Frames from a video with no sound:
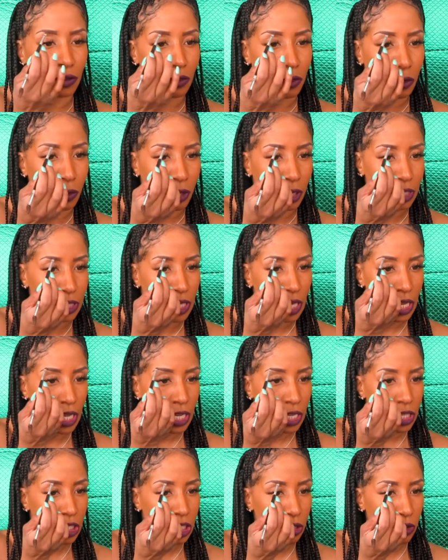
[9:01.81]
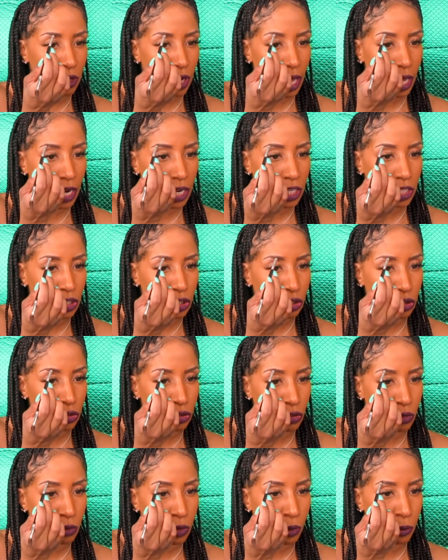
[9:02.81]
of course. So kind of just
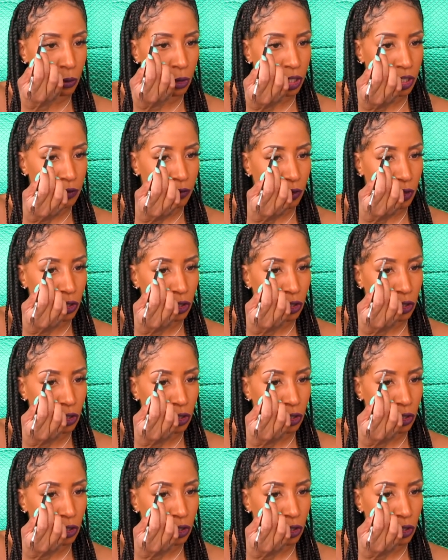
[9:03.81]
do what works for